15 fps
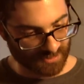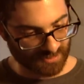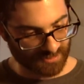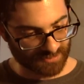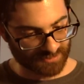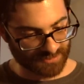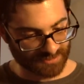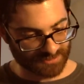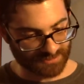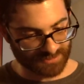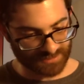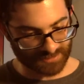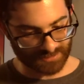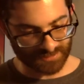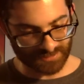
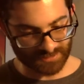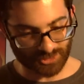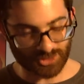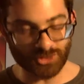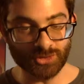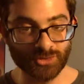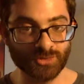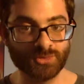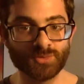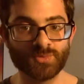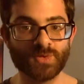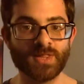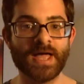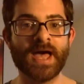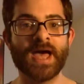Disc 2
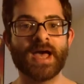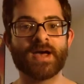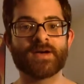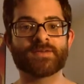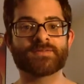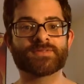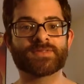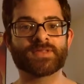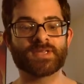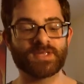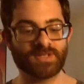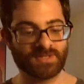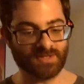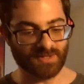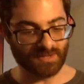will have
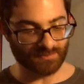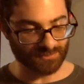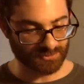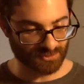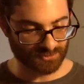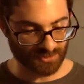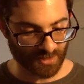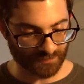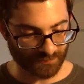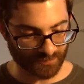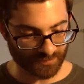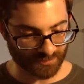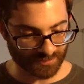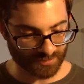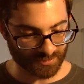the starts off
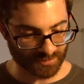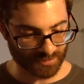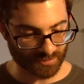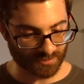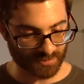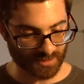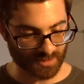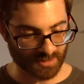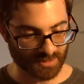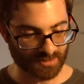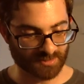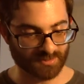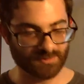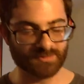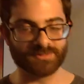with
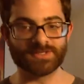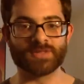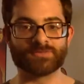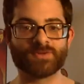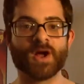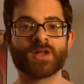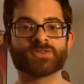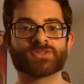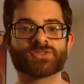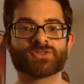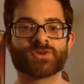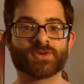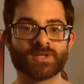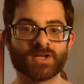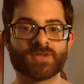Seth Rollins
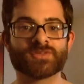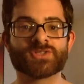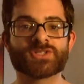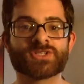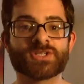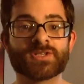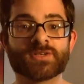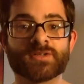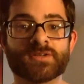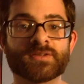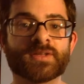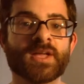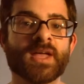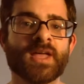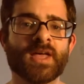turning on the
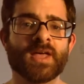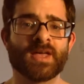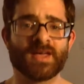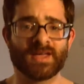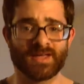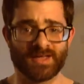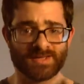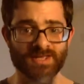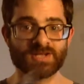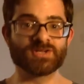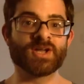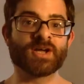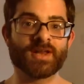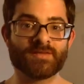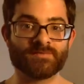Shield. Again, you're
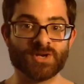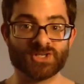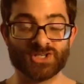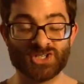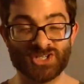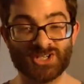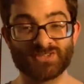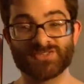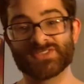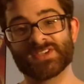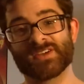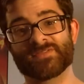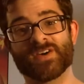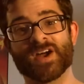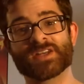not gonna have much Shield
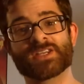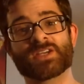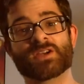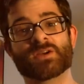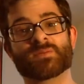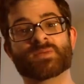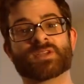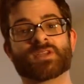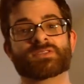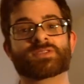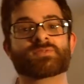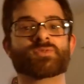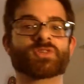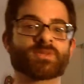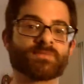stuff on here because
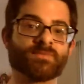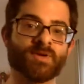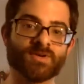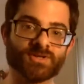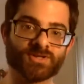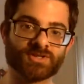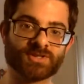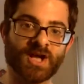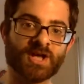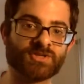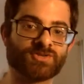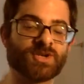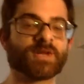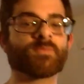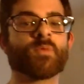it's really much
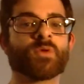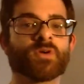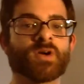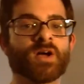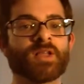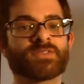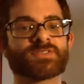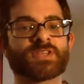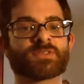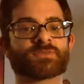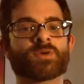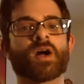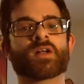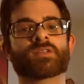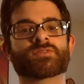concentrating more on Seth
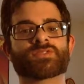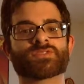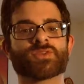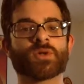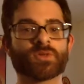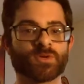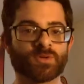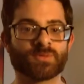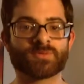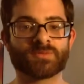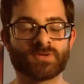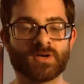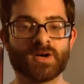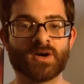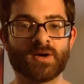Rollins' solo
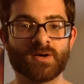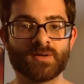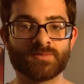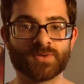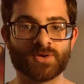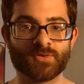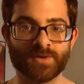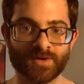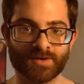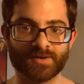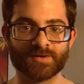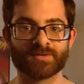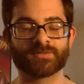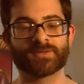career.